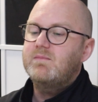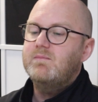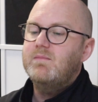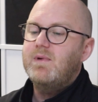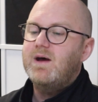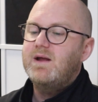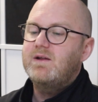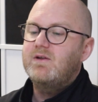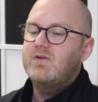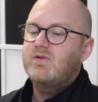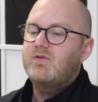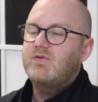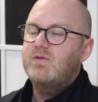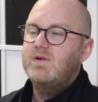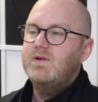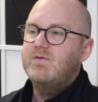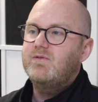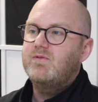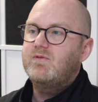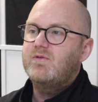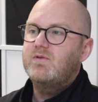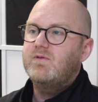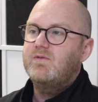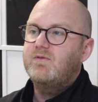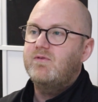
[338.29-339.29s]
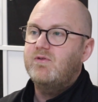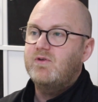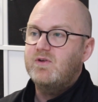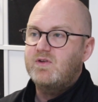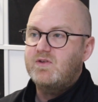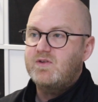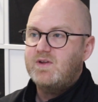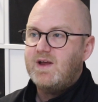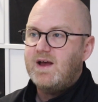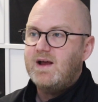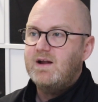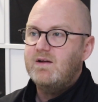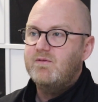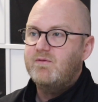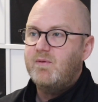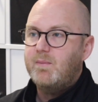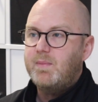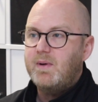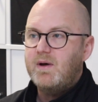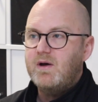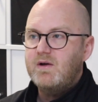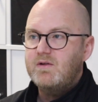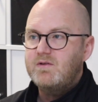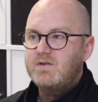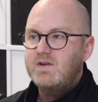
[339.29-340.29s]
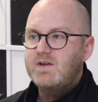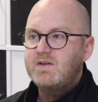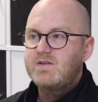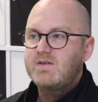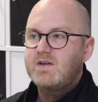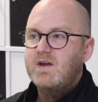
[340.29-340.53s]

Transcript: mandatory for a sale of a purchase.